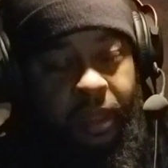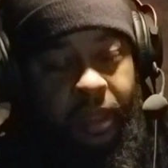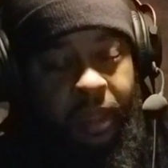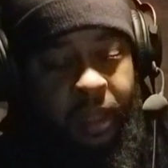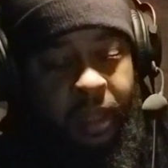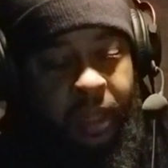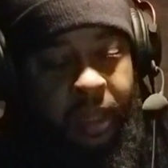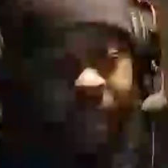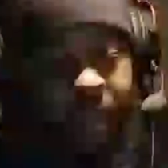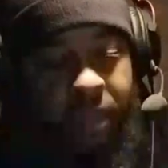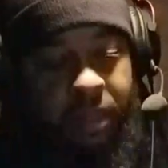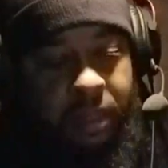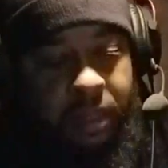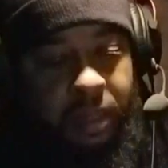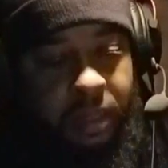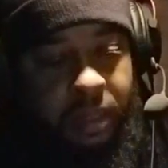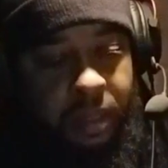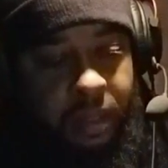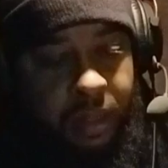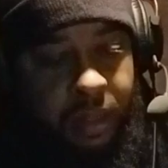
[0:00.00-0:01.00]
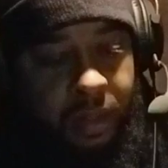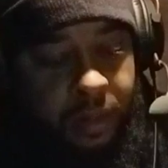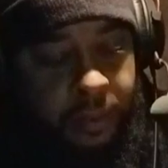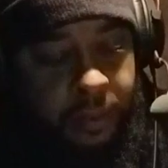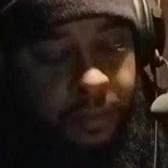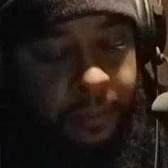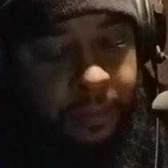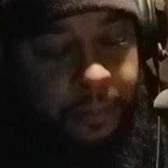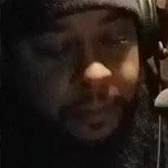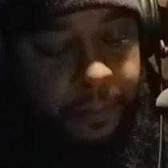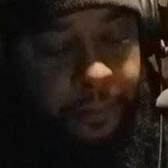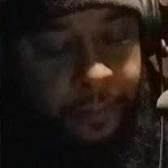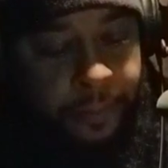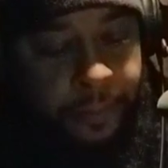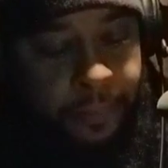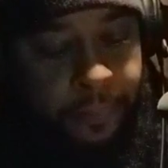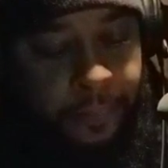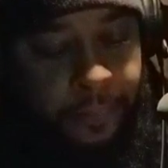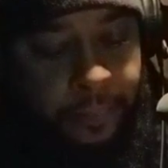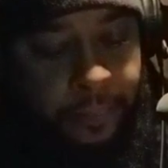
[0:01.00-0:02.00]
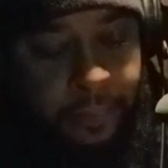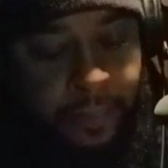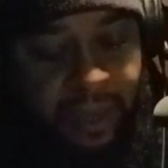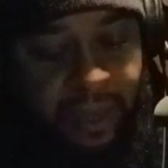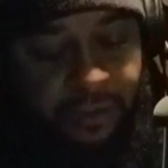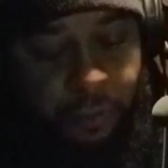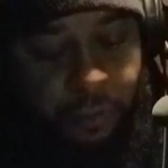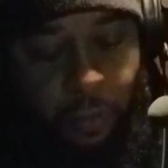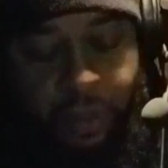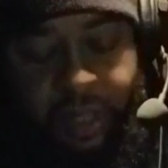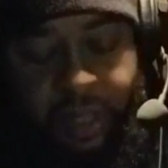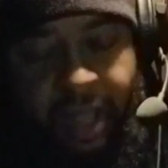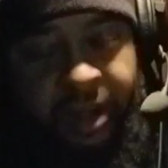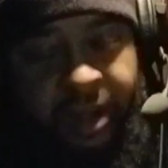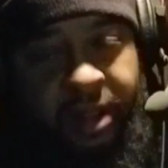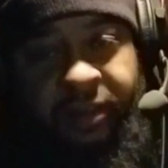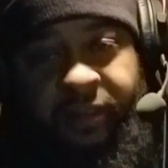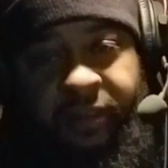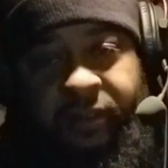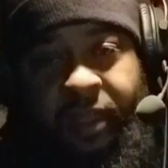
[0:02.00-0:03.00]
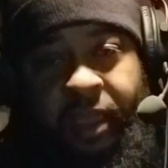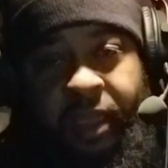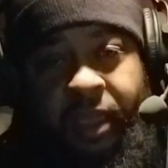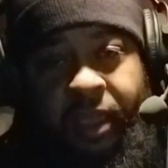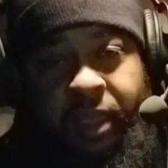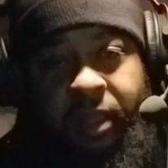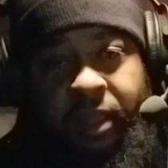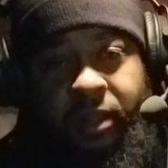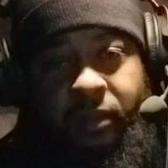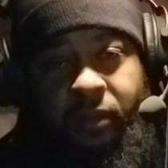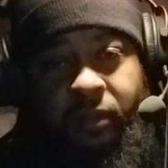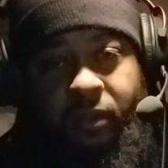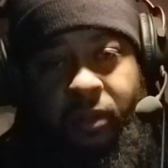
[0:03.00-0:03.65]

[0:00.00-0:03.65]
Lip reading: And that's what we got to understand.